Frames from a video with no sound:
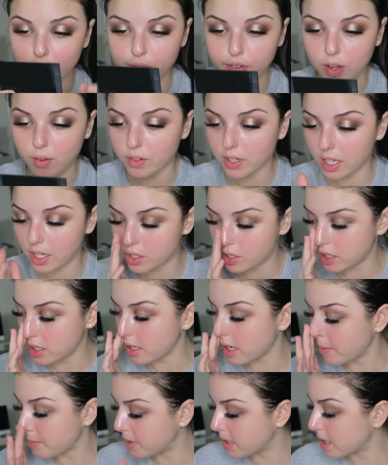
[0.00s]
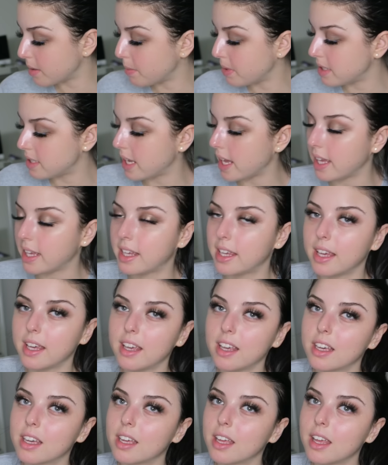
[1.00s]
for foundation, I'm gonna be taking